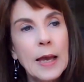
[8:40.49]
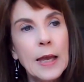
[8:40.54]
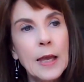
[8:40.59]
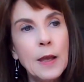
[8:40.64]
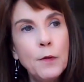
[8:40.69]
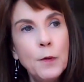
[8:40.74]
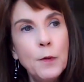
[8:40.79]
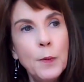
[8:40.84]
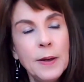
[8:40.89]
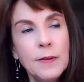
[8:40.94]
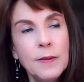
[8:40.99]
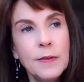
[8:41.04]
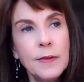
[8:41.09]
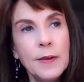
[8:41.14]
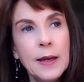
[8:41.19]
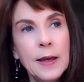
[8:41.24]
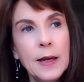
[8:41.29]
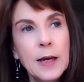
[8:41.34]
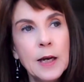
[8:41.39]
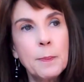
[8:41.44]
If we
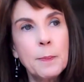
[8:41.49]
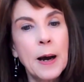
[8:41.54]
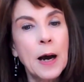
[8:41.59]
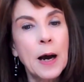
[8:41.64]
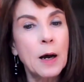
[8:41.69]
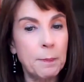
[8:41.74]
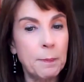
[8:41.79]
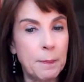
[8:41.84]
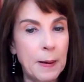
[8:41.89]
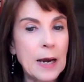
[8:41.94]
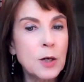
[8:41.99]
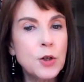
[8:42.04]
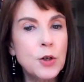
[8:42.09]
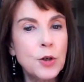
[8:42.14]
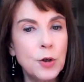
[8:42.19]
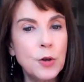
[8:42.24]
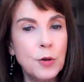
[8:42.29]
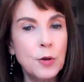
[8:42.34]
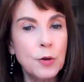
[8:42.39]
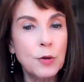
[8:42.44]
think about back
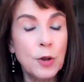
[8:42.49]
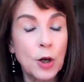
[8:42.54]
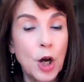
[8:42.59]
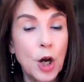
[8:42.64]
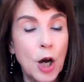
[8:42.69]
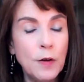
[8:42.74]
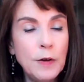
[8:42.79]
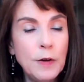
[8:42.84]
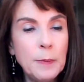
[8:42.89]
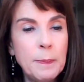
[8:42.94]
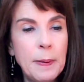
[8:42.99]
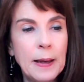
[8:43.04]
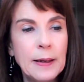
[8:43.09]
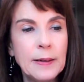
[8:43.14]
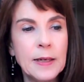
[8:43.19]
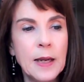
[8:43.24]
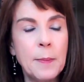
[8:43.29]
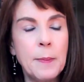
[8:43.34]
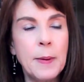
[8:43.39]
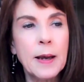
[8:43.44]
to the COVID
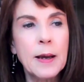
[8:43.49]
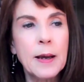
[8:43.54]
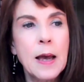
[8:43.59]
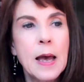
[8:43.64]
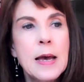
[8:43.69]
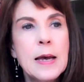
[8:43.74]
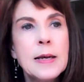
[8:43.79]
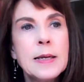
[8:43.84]
pandemic,